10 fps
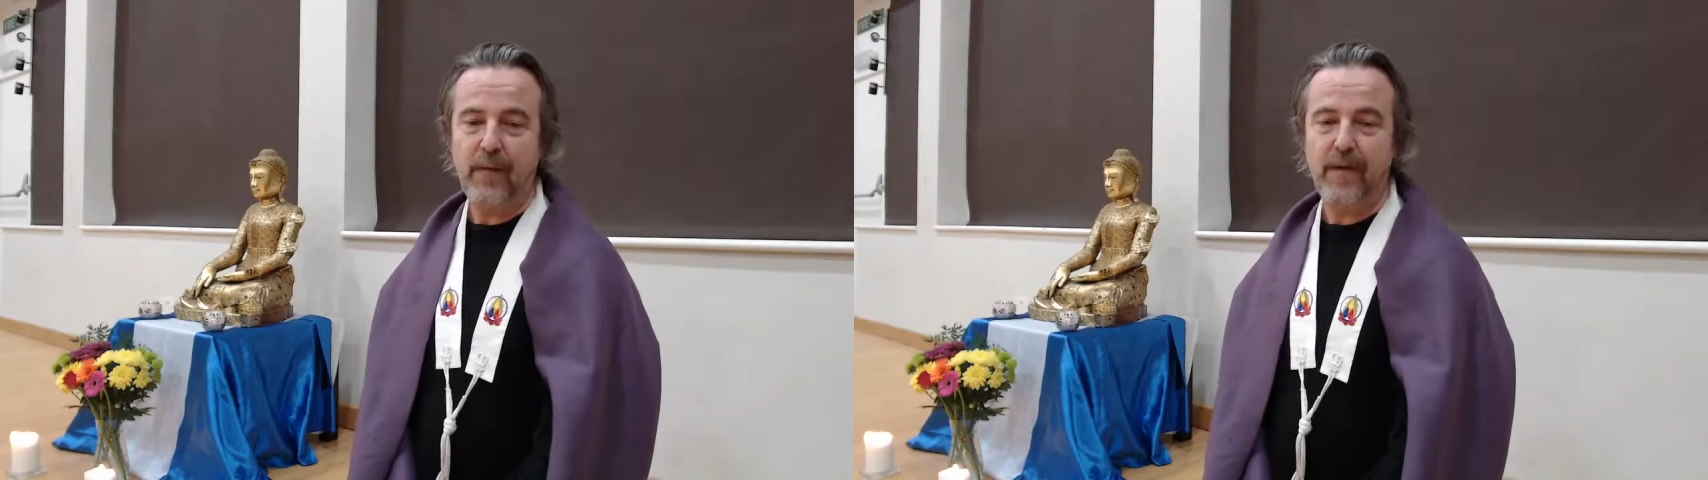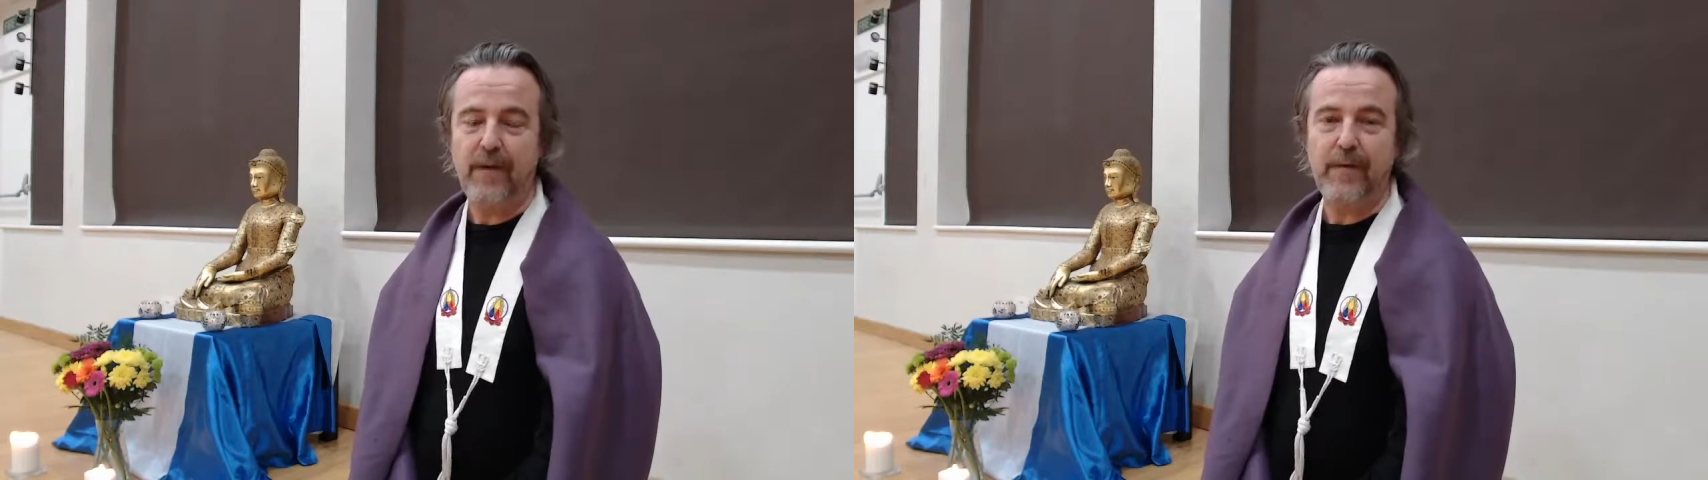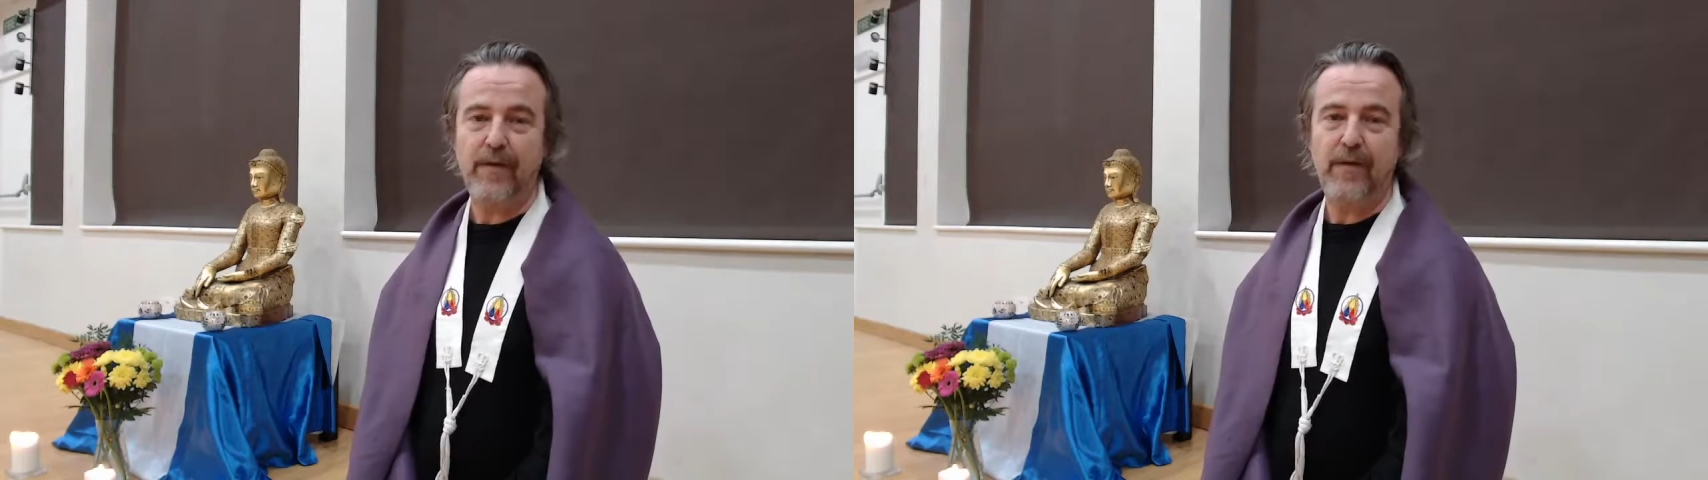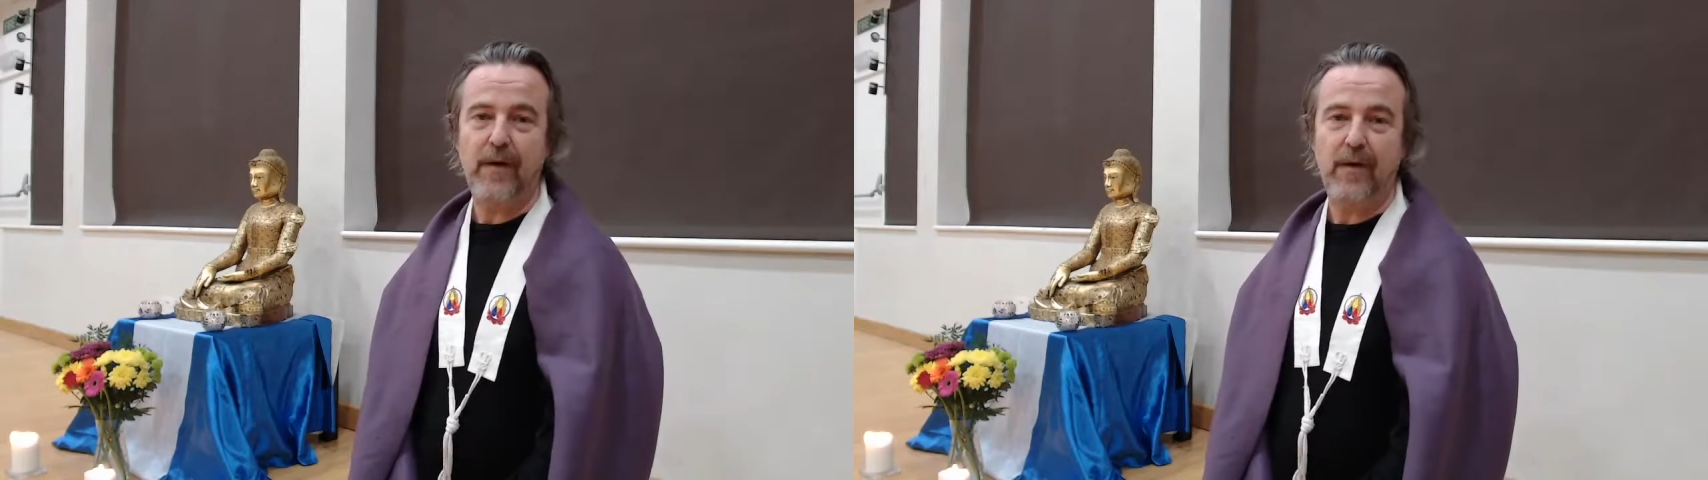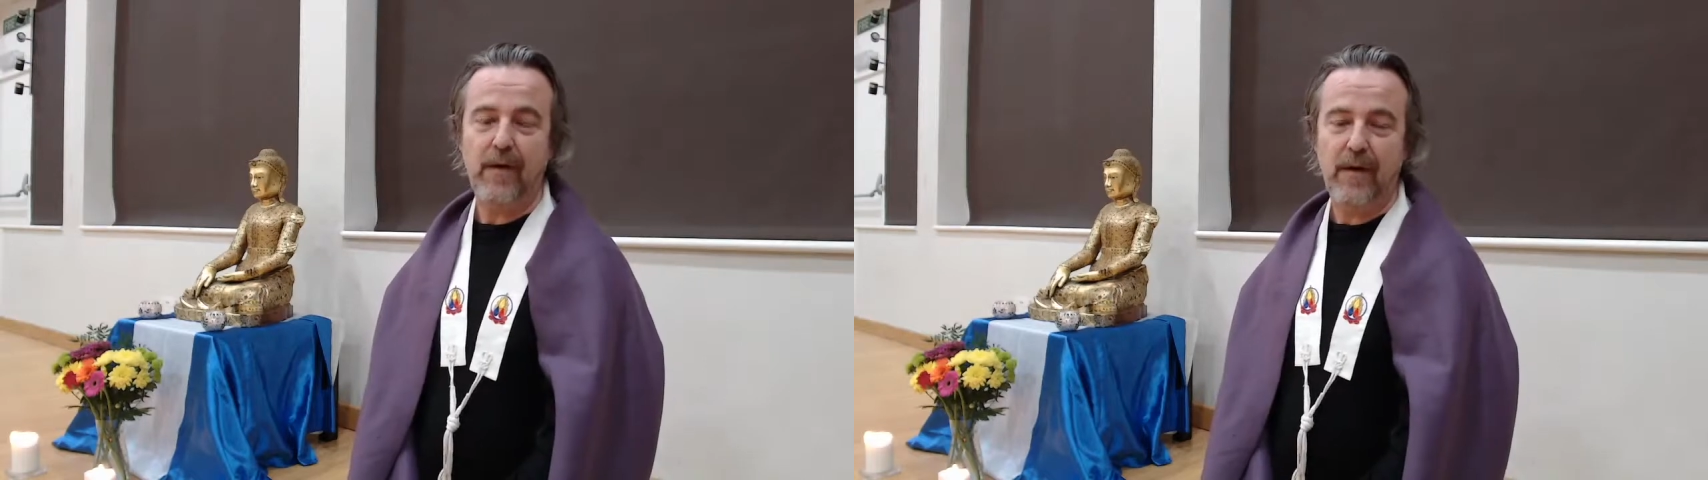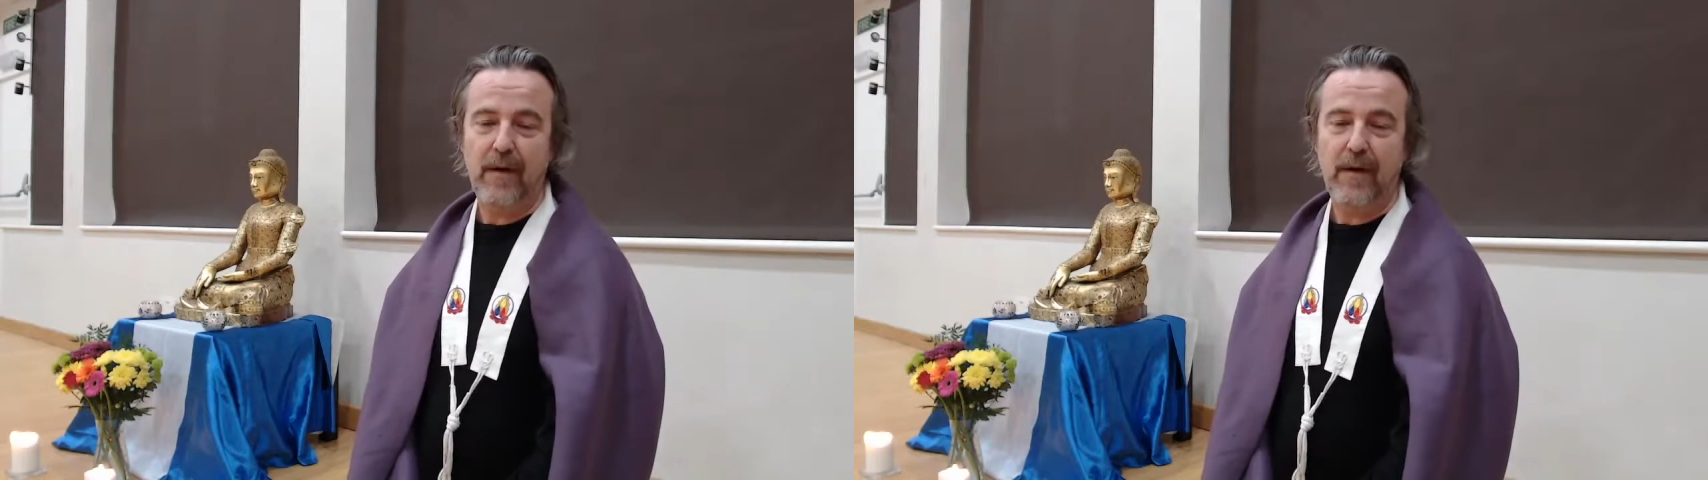with the physical